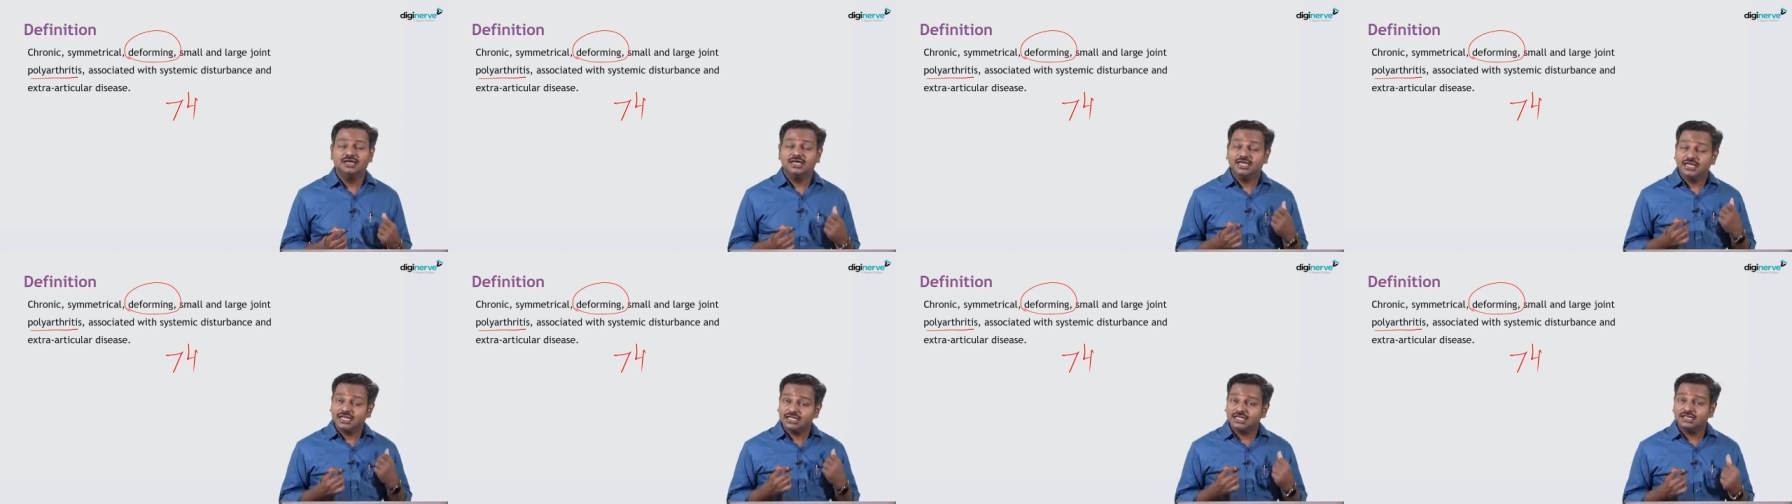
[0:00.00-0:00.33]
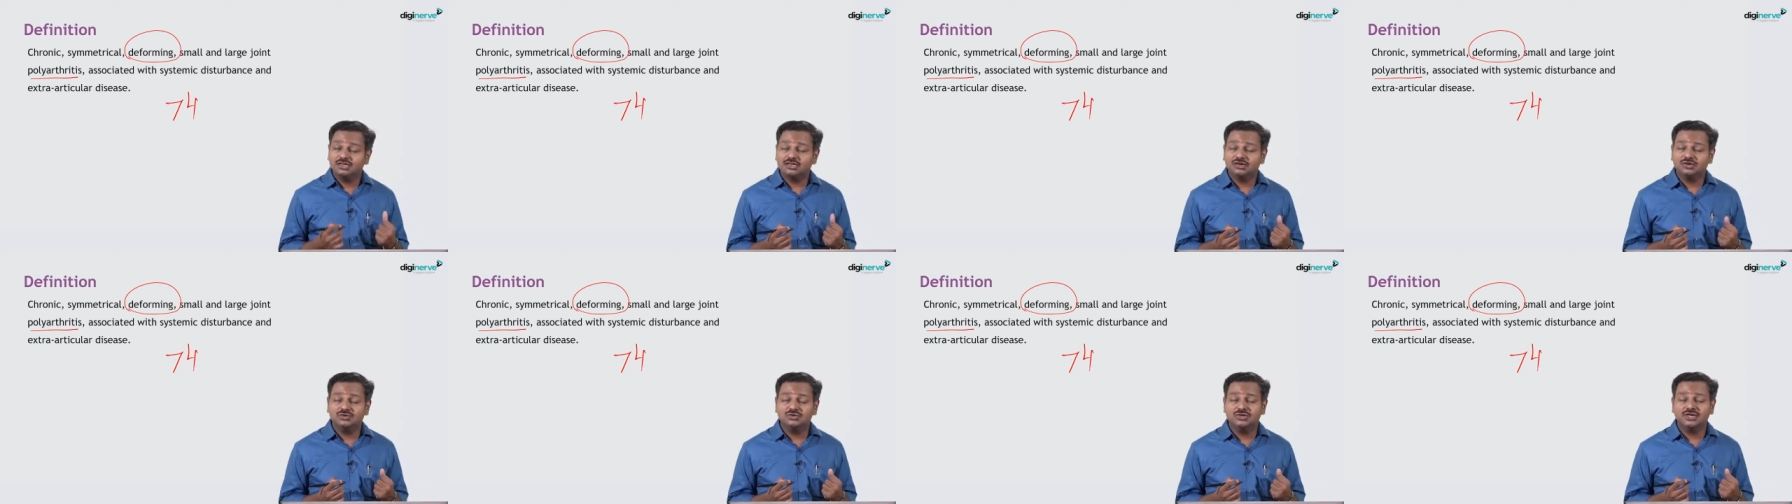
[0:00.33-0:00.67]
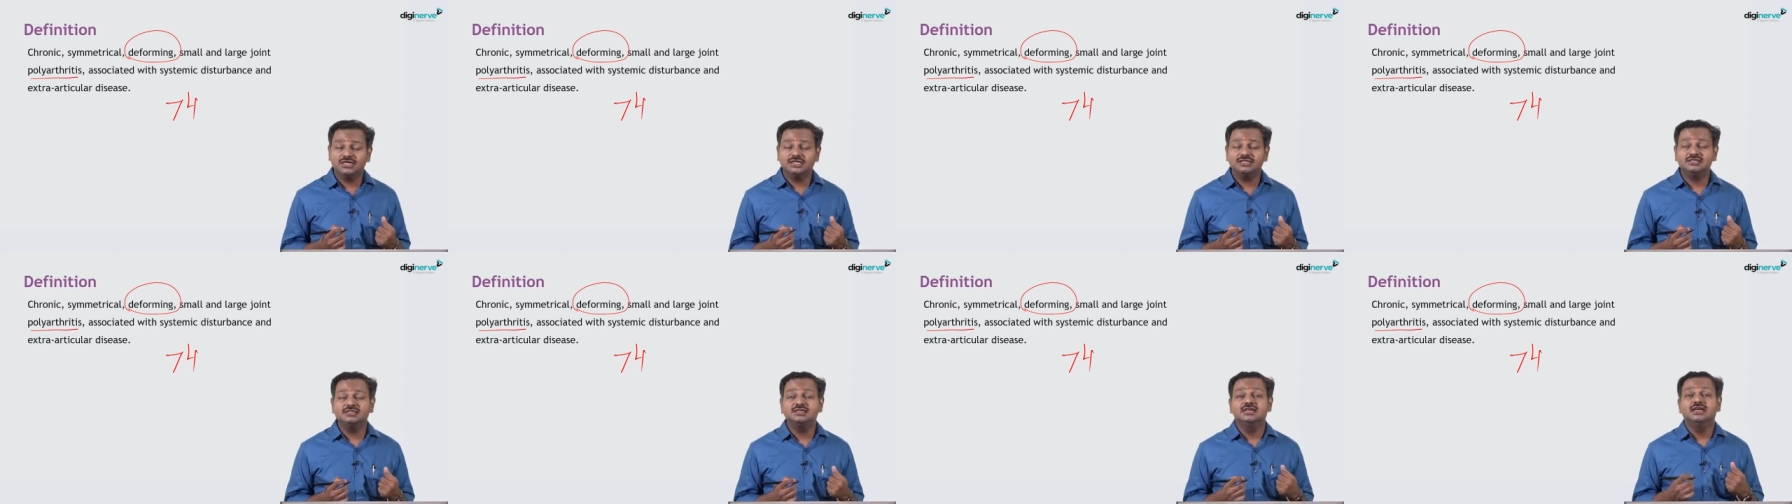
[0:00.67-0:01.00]

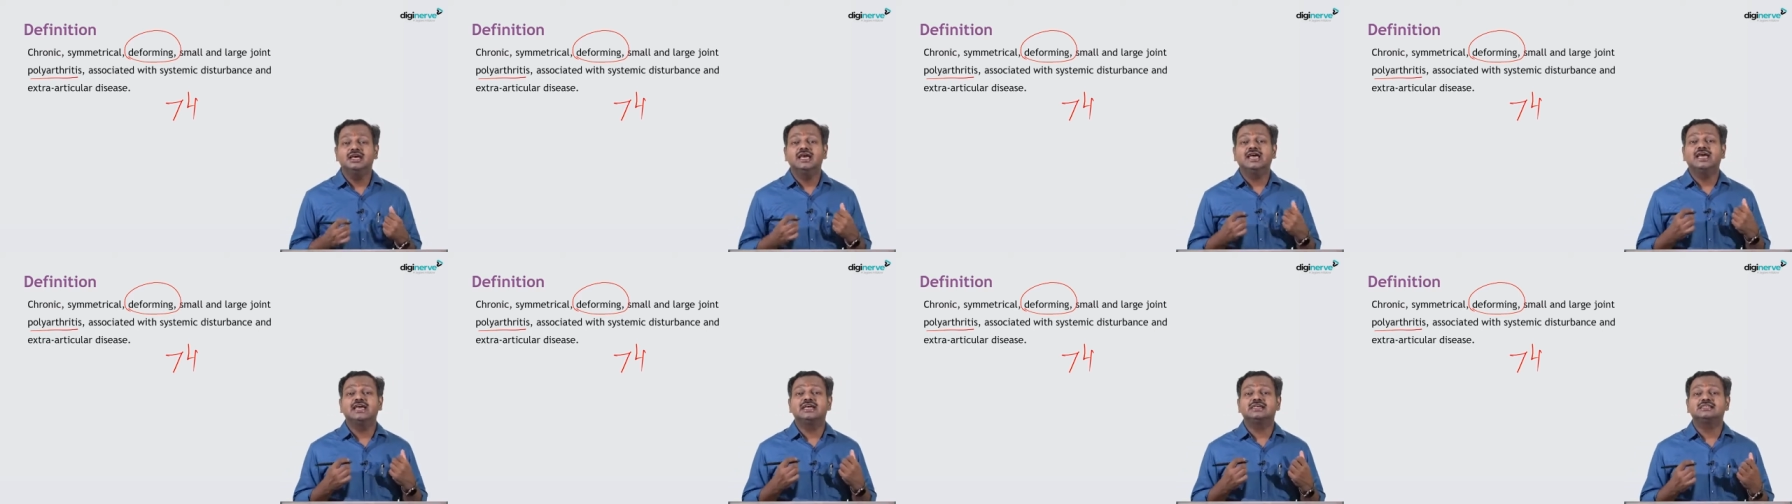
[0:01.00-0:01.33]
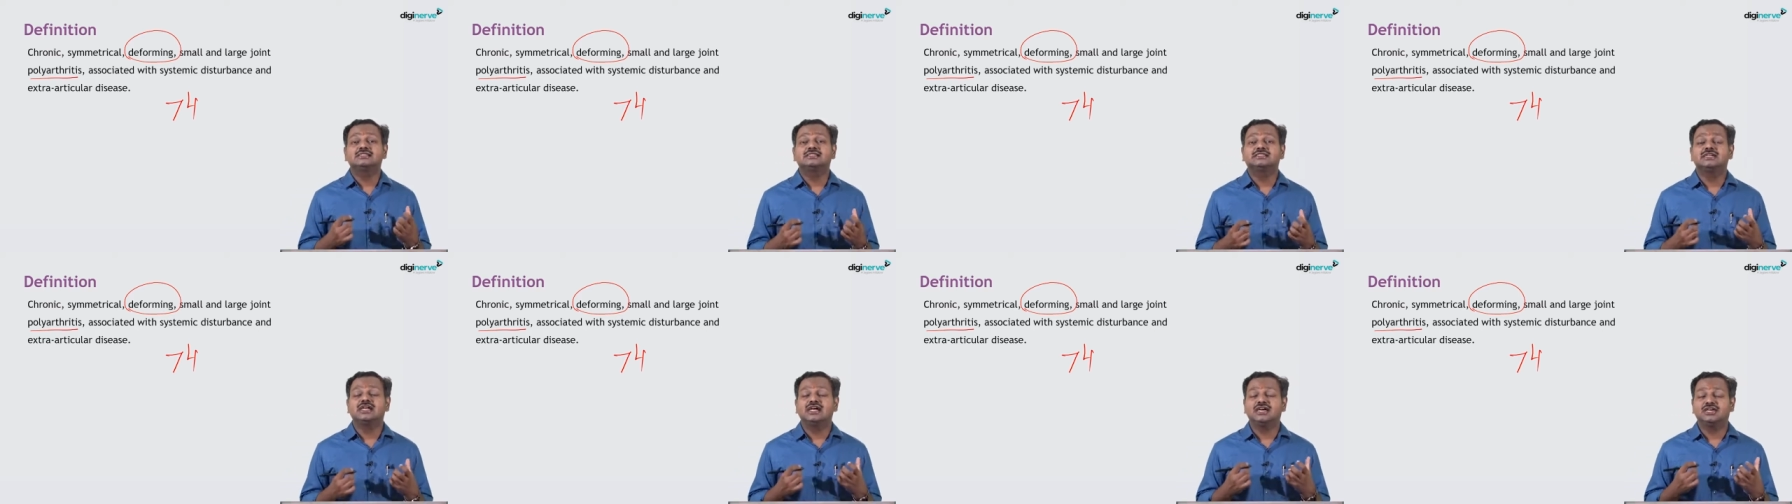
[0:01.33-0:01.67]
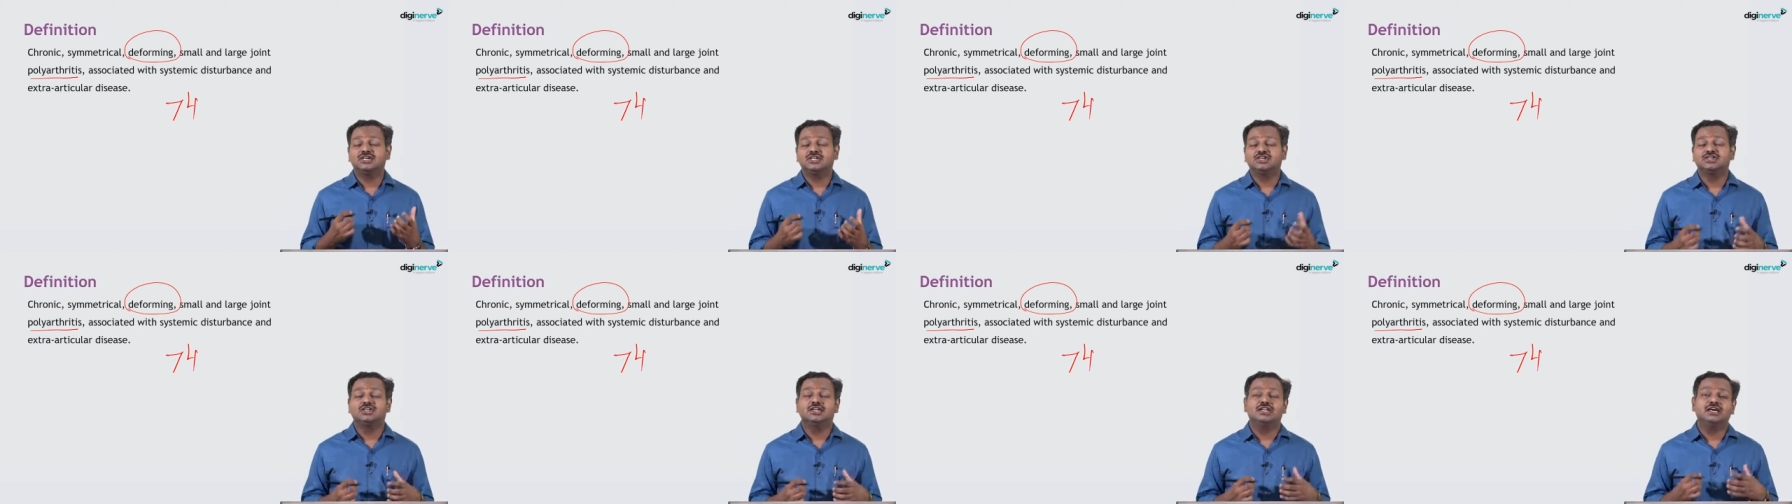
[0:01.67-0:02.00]
including
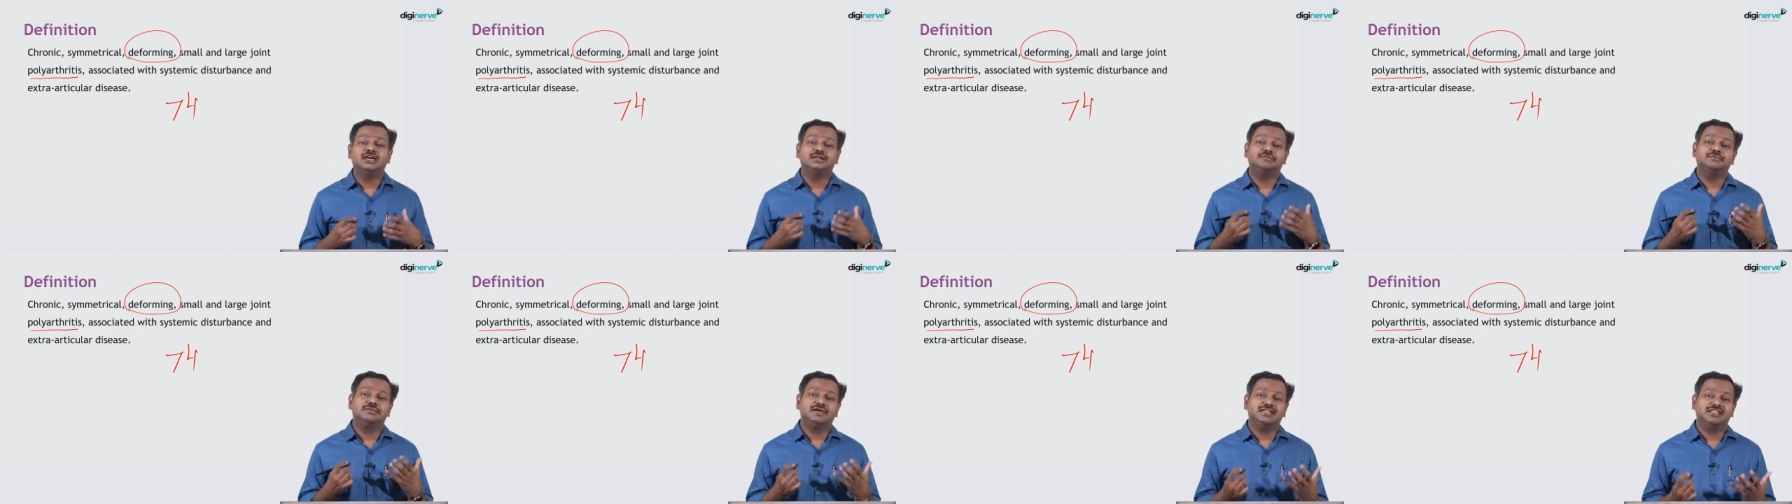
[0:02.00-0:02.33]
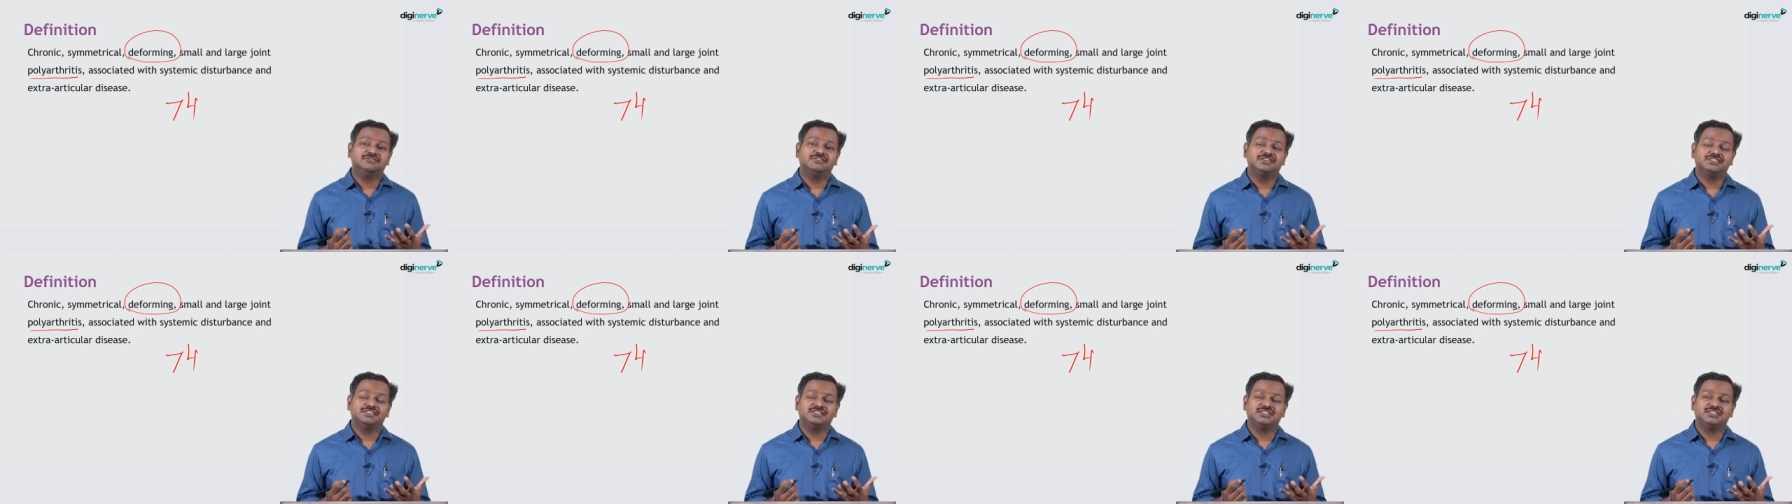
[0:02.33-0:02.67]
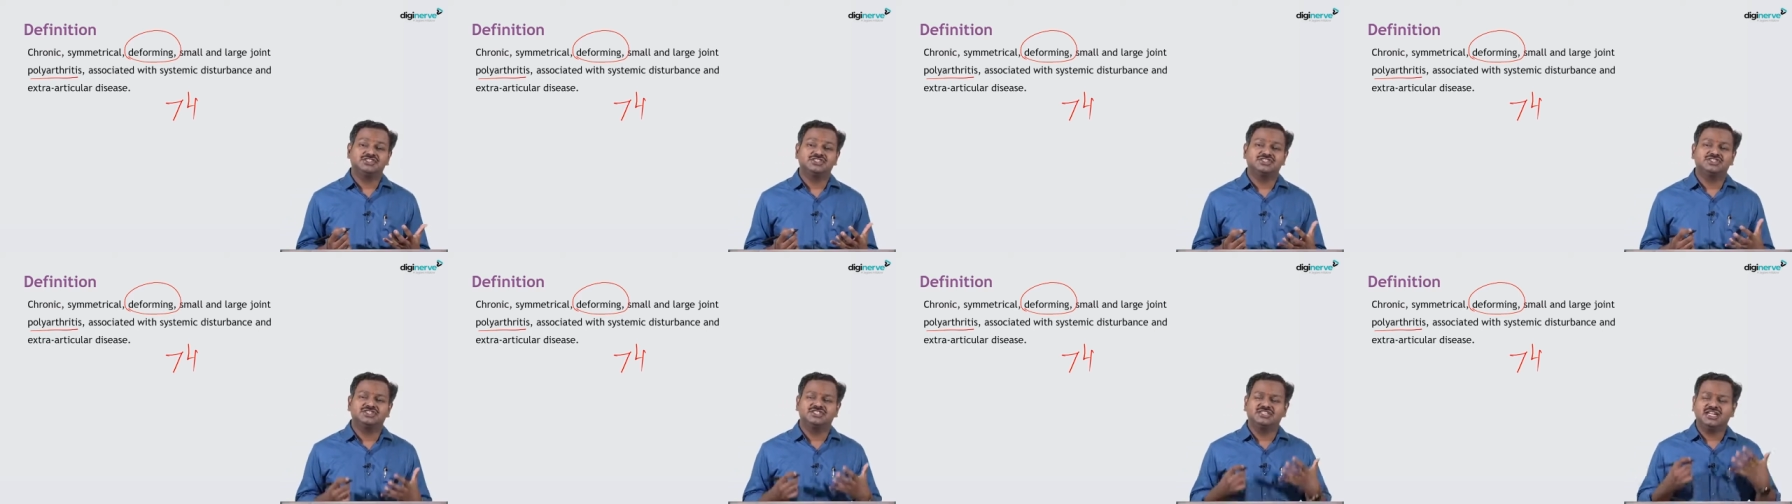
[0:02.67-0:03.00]
extra-articular manifestations.